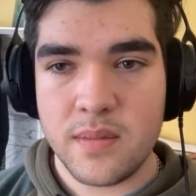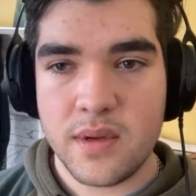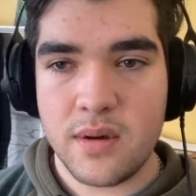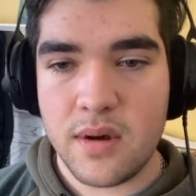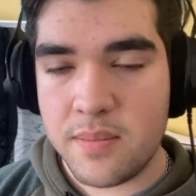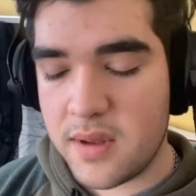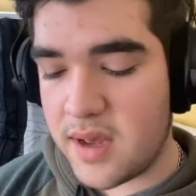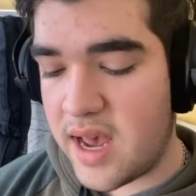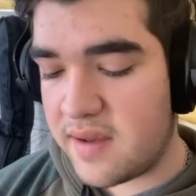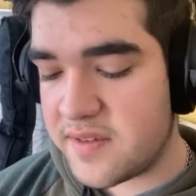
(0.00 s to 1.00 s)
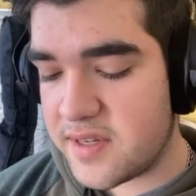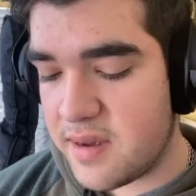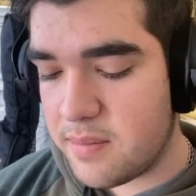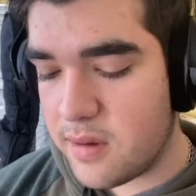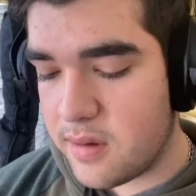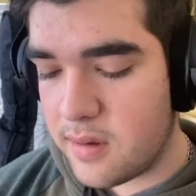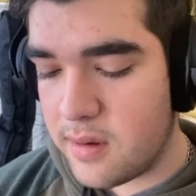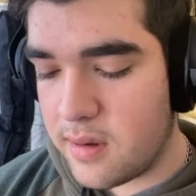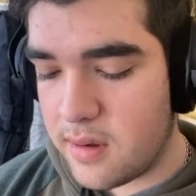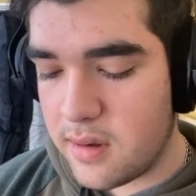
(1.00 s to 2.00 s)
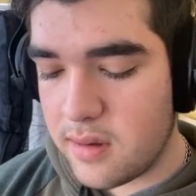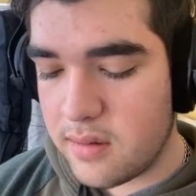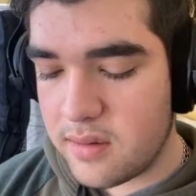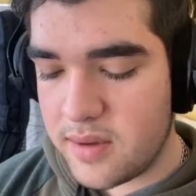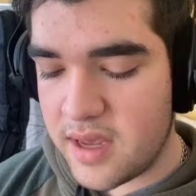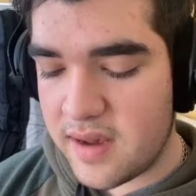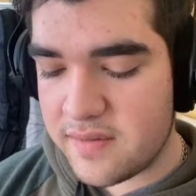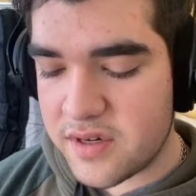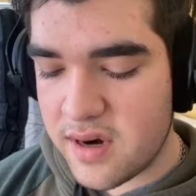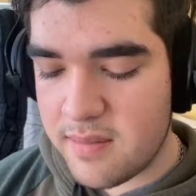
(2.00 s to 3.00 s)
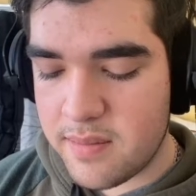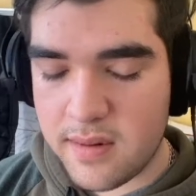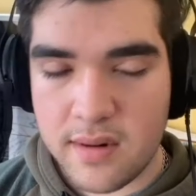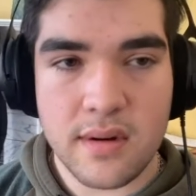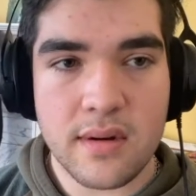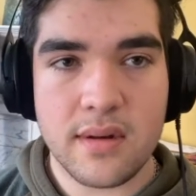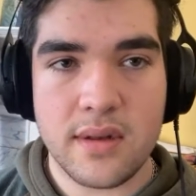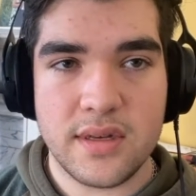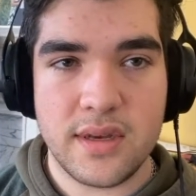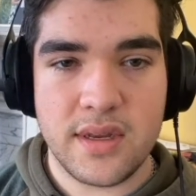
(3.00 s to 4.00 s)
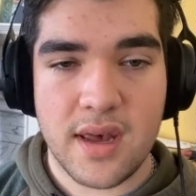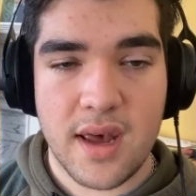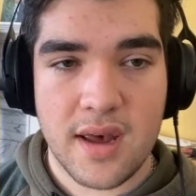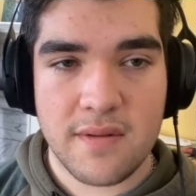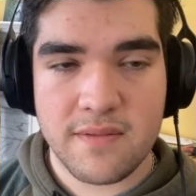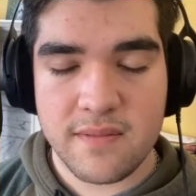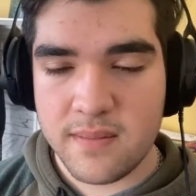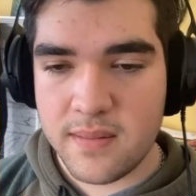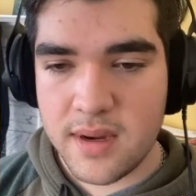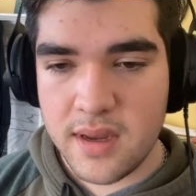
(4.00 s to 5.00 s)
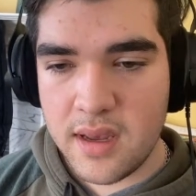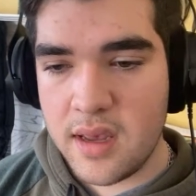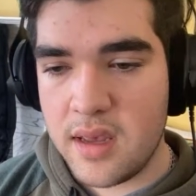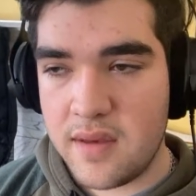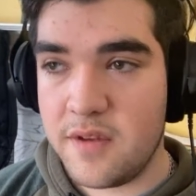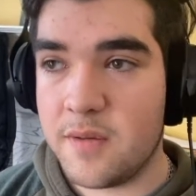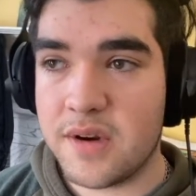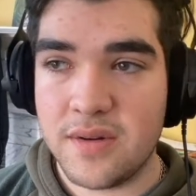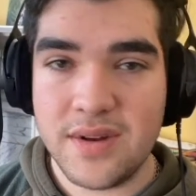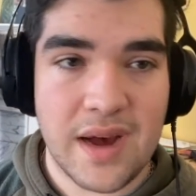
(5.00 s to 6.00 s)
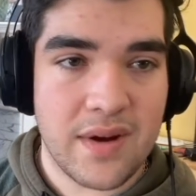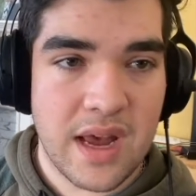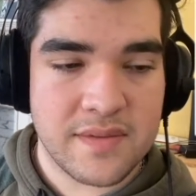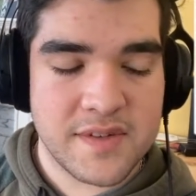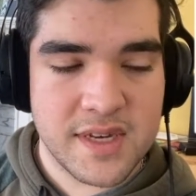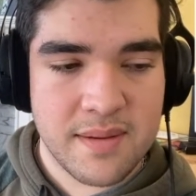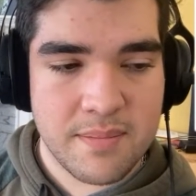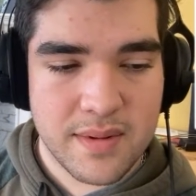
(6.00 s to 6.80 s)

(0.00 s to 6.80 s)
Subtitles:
go up a half step, would be F sharp, and F. If you were to go down a half step,